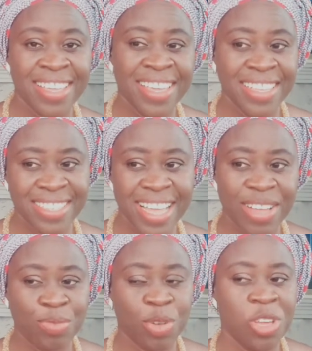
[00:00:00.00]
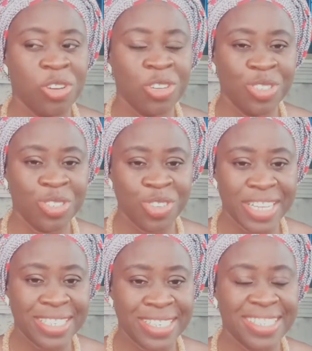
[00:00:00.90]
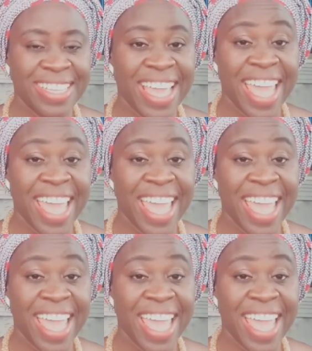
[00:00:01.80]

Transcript: e sound, but you're going to stress it.